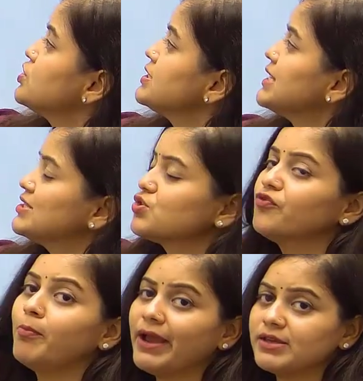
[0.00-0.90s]
the sense
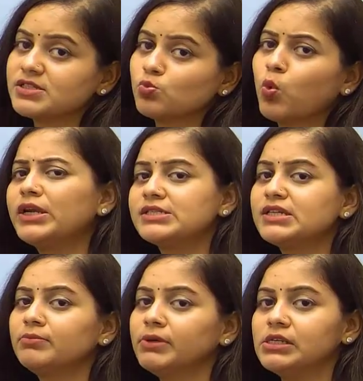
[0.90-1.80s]
of bias. What does
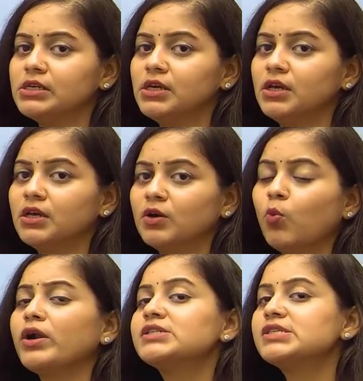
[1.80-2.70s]
it mean?
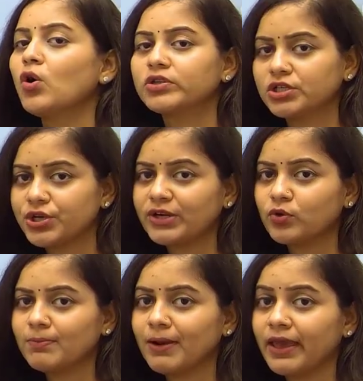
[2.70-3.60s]
What is the author trying to
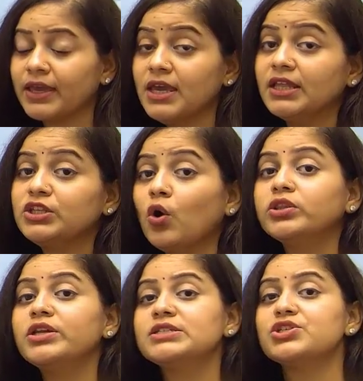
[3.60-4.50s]
imply? The
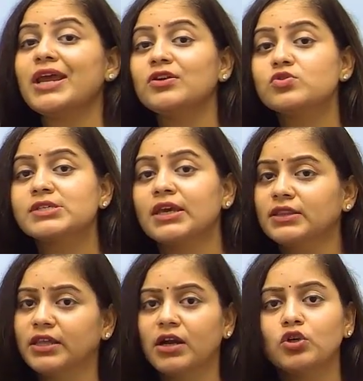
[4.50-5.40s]
author is trying to say
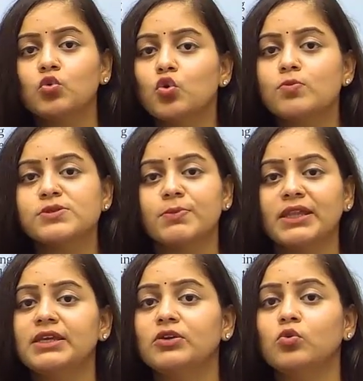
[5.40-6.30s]
there are two groups,
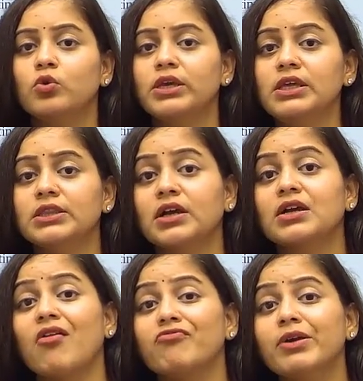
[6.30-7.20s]
Meitei and Kuki. The
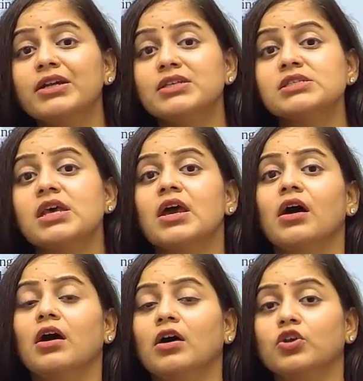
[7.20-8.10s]
government is,
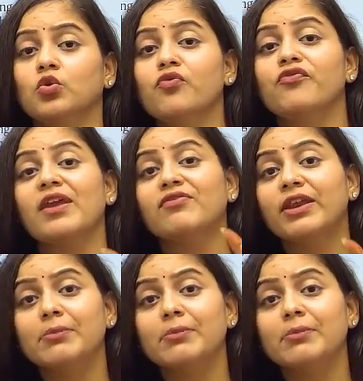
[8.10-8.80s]
uh, you know, favoring